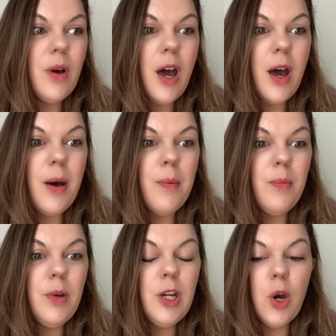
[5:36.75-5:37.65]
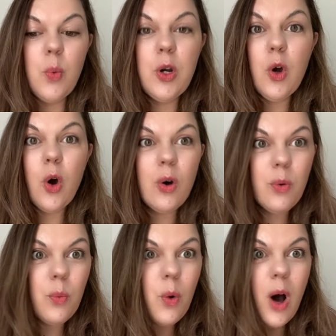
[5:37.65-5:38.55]
um, you know, were not
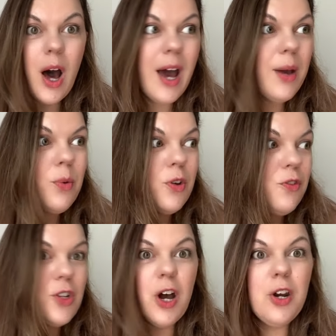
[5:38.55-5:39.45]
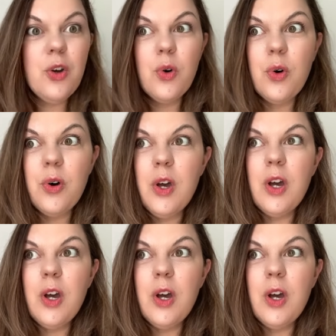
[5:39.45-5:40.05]
what I would have done or,